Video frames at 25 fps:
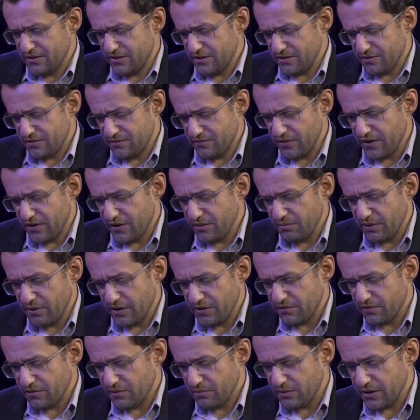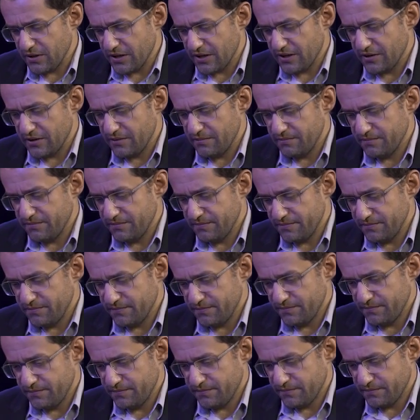is very bad for black.
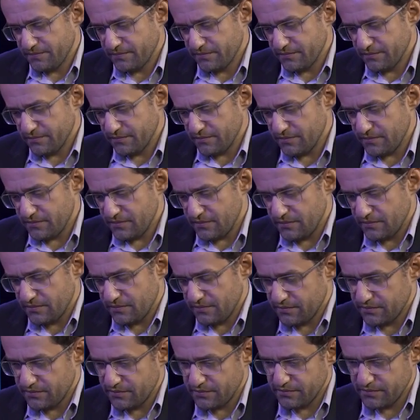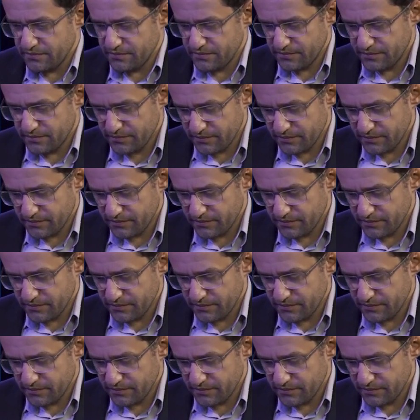And if rook d8?